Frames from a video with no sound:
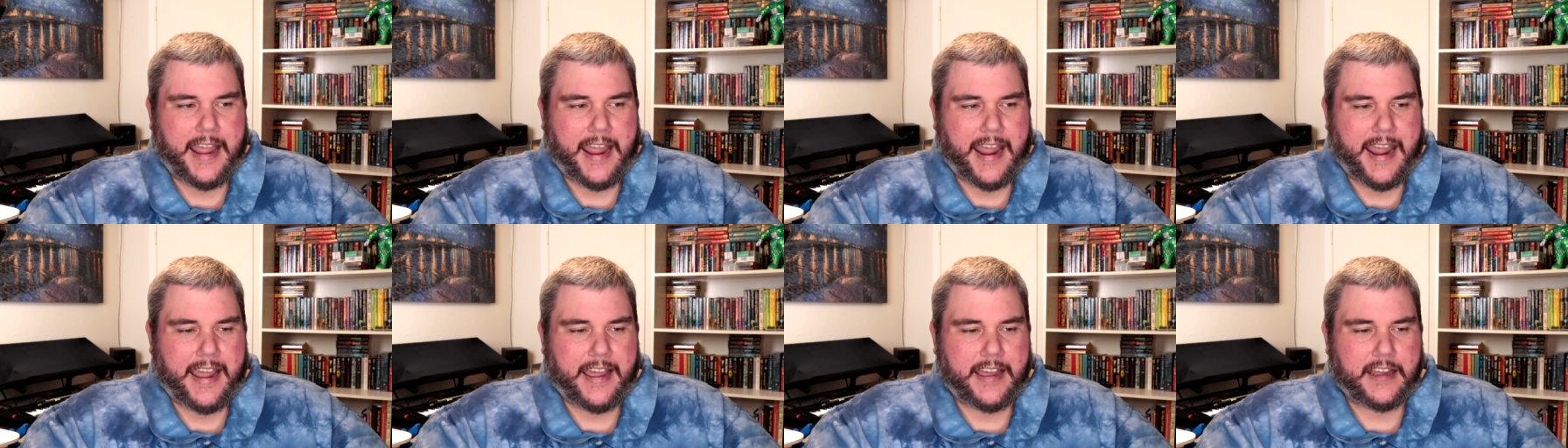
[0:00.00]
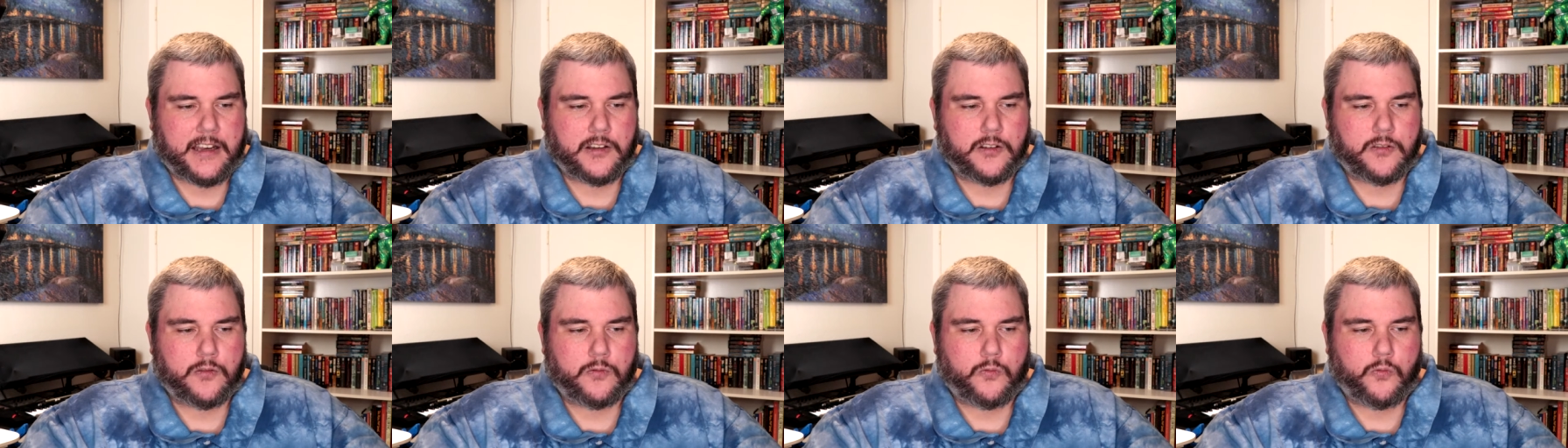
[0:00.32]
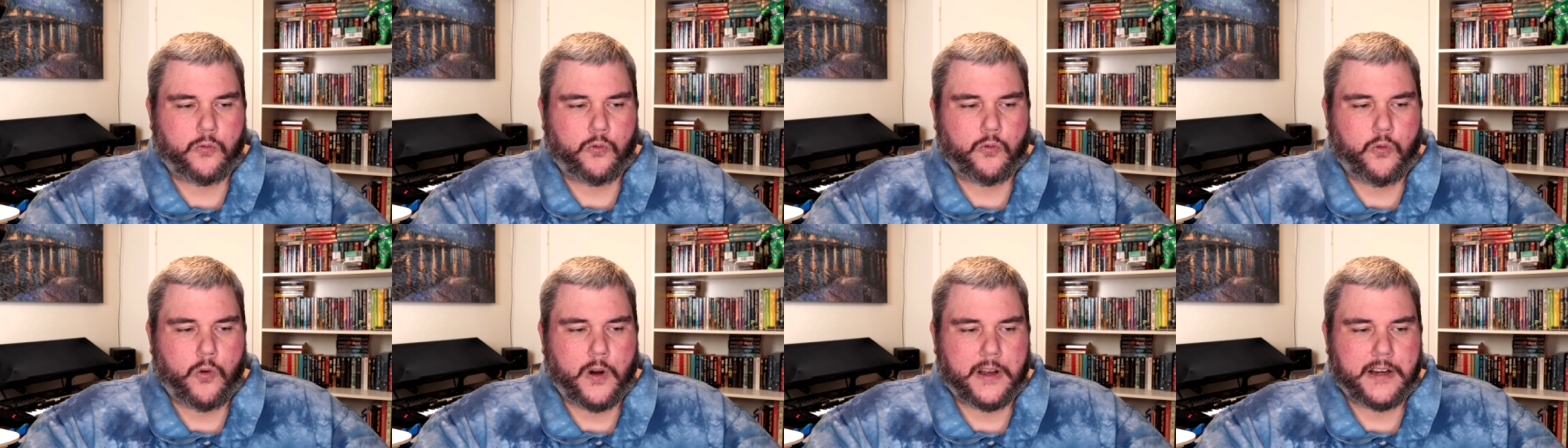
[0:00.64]
And
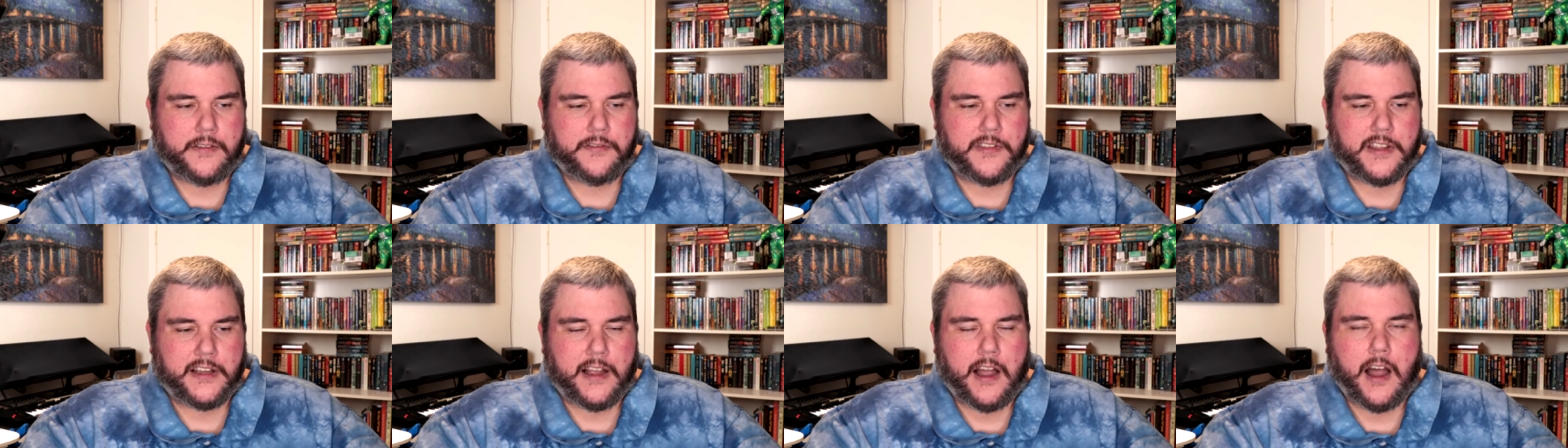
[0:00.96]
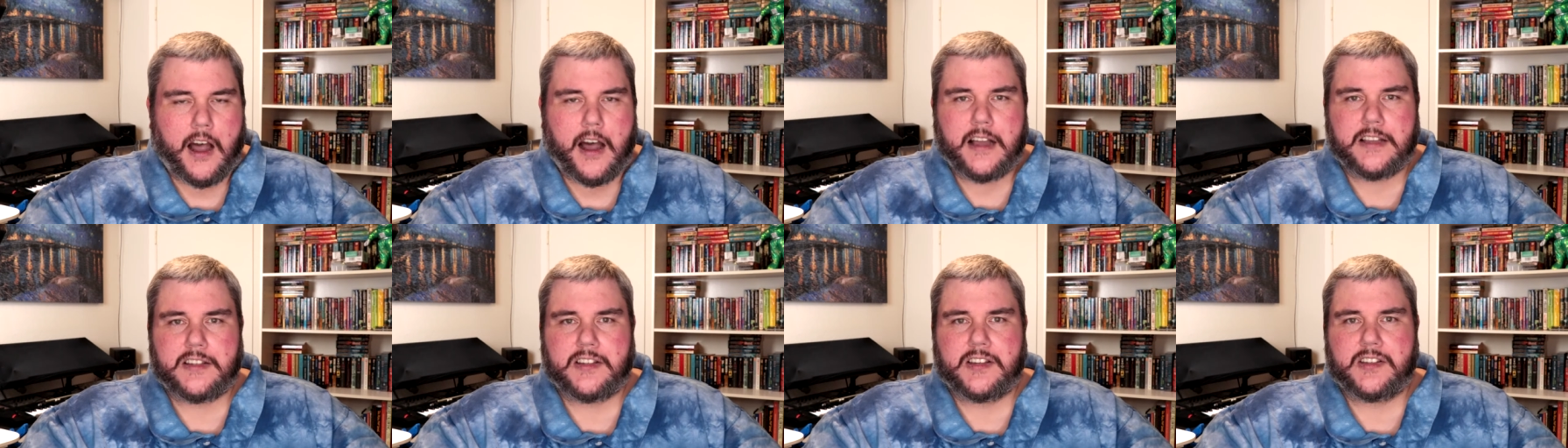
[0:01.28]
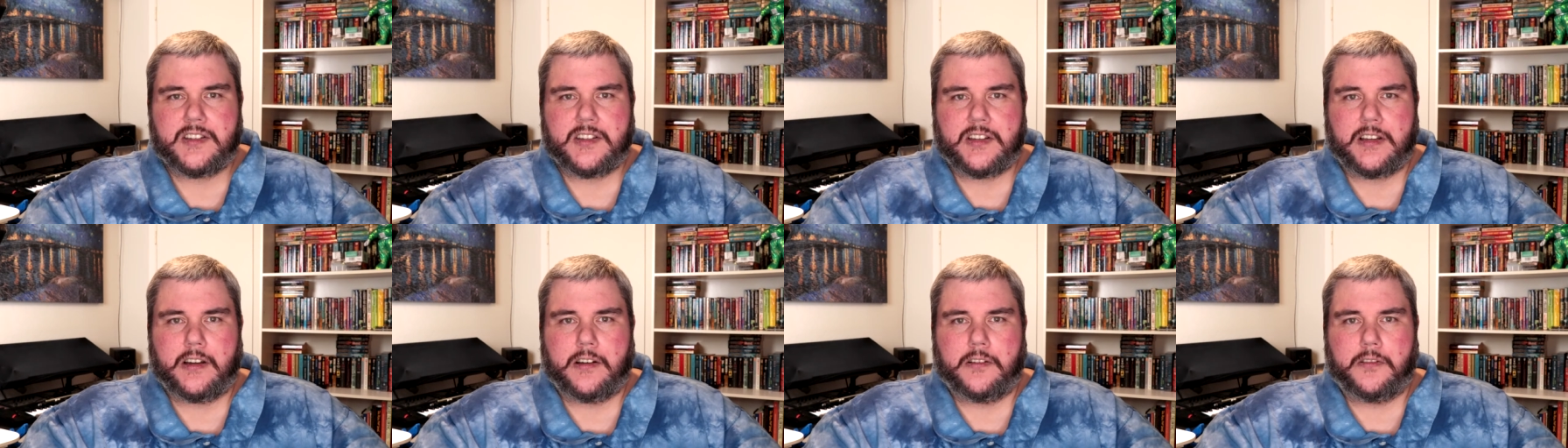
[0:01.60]
one of the
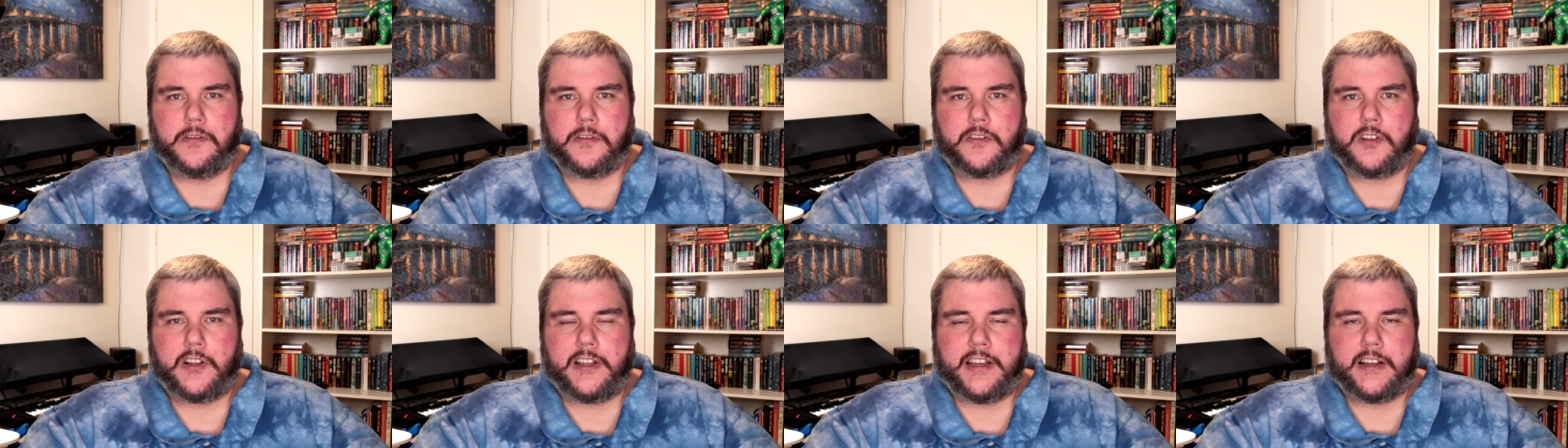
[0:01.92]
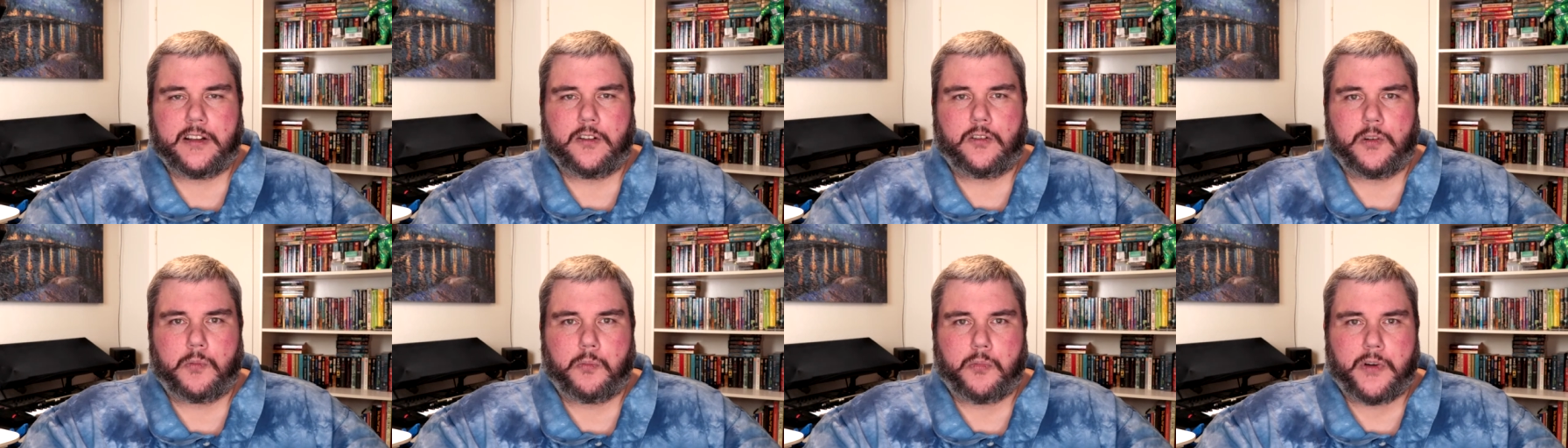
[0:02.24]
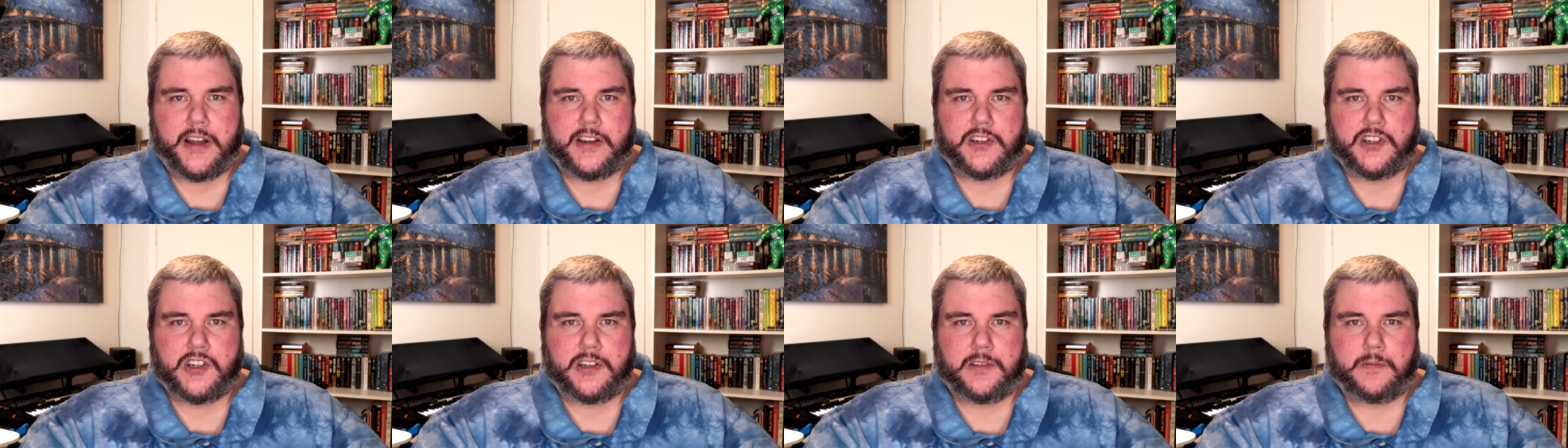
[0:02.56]
causes of clinical
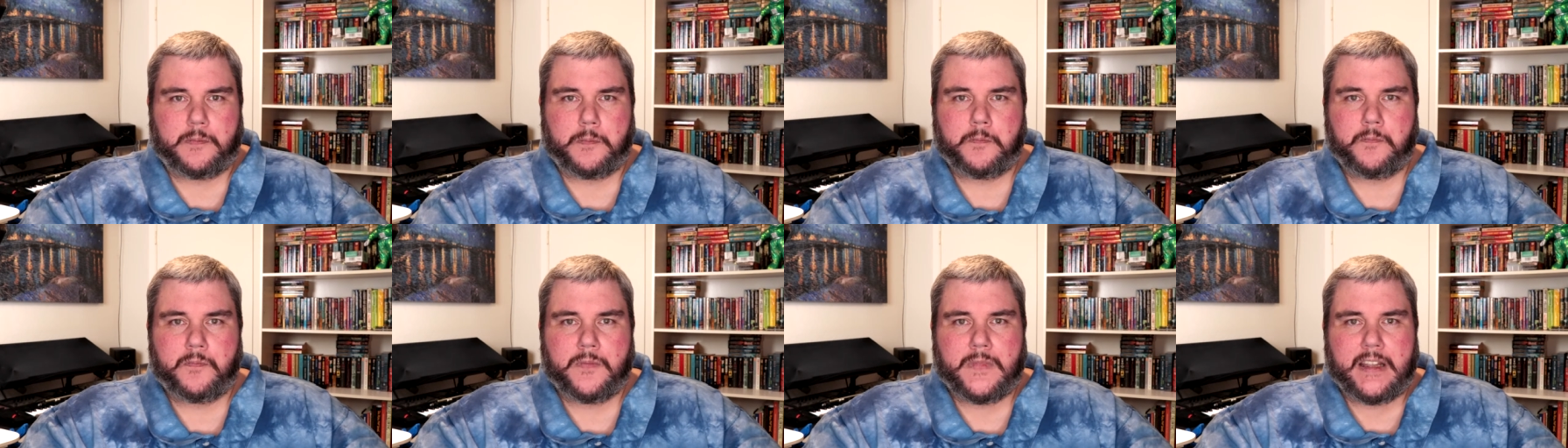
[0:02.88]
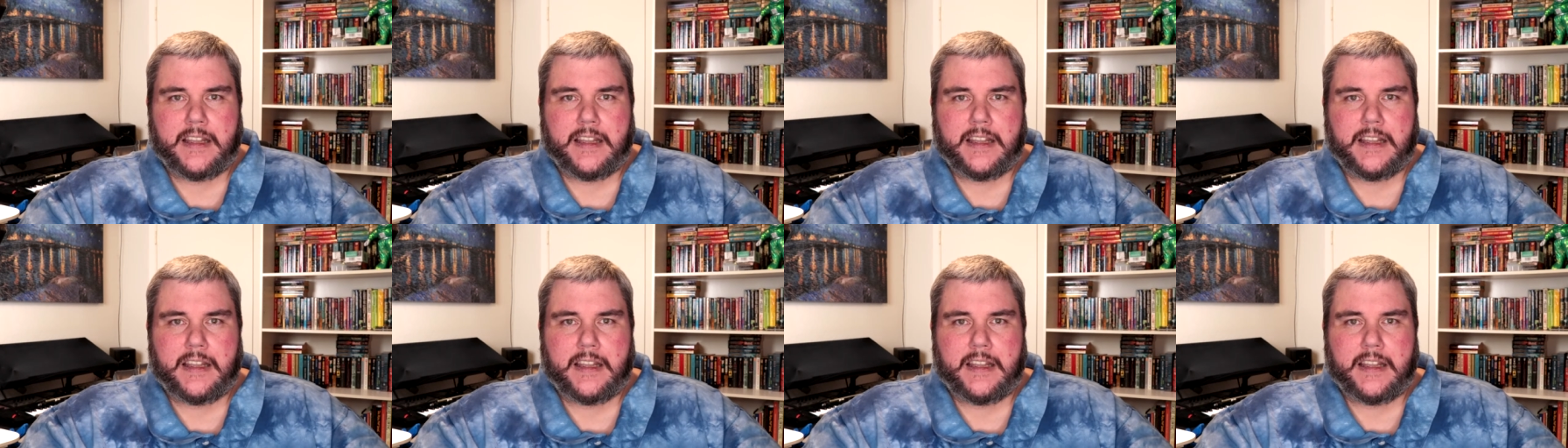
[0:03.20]
depression